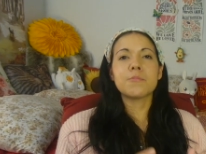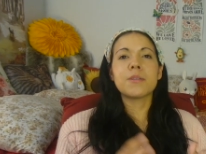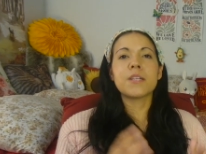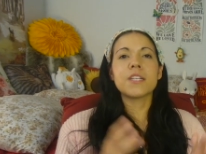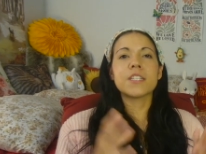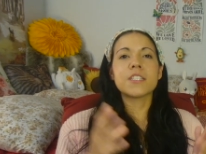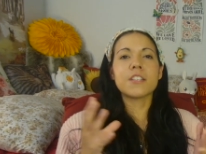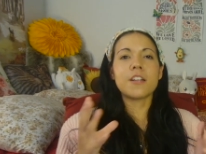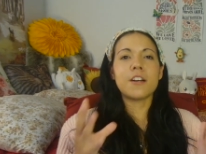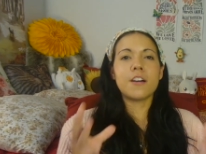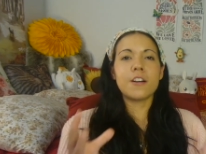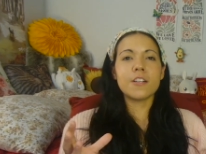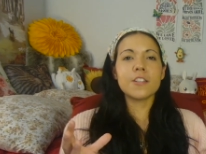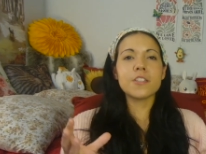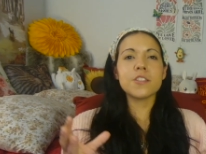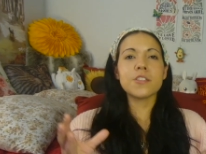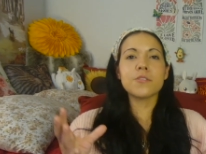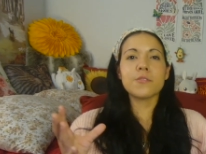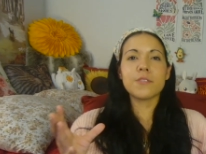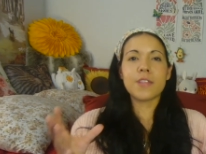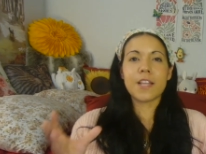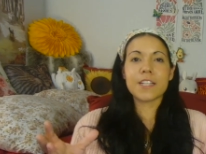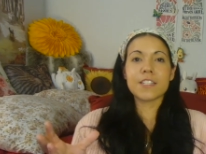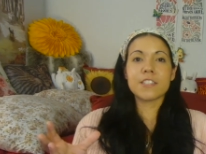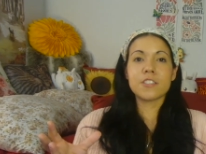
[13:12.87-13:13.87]
because
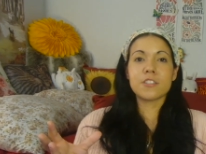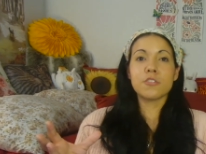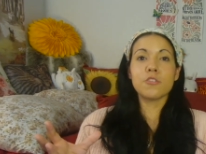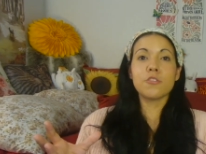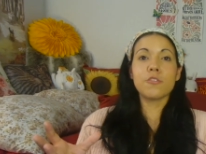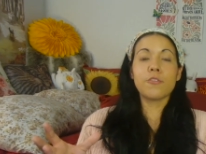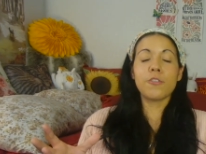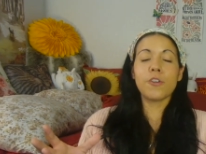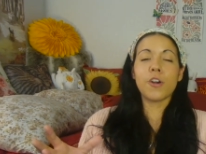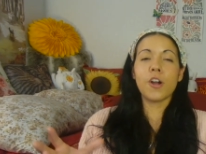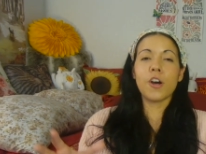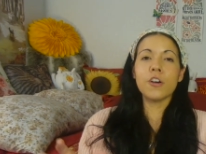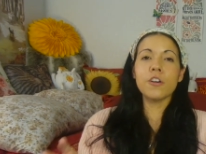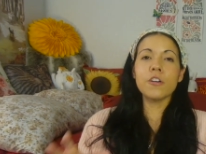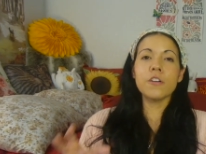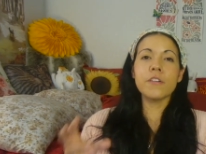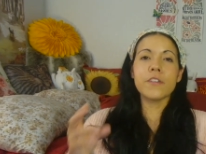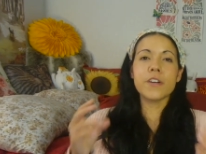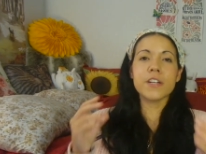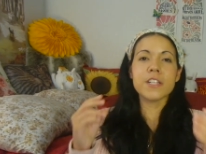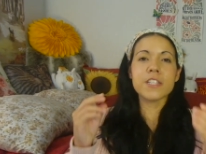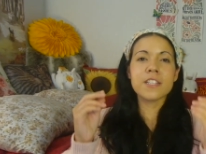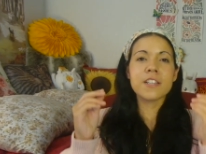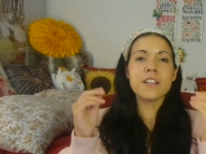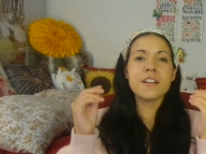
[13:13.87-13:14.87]
also that's true for all
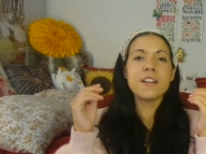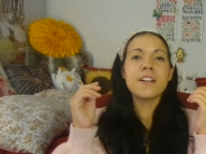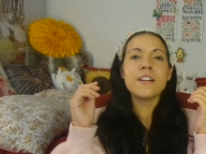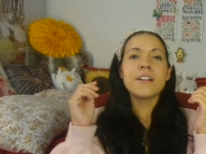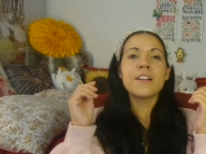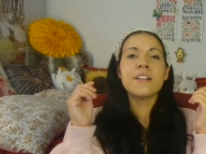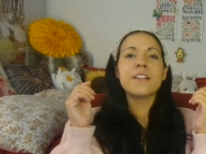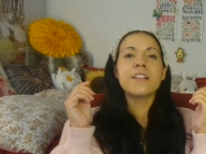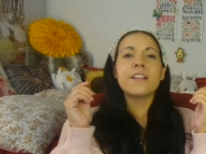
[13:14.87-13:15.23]
of us.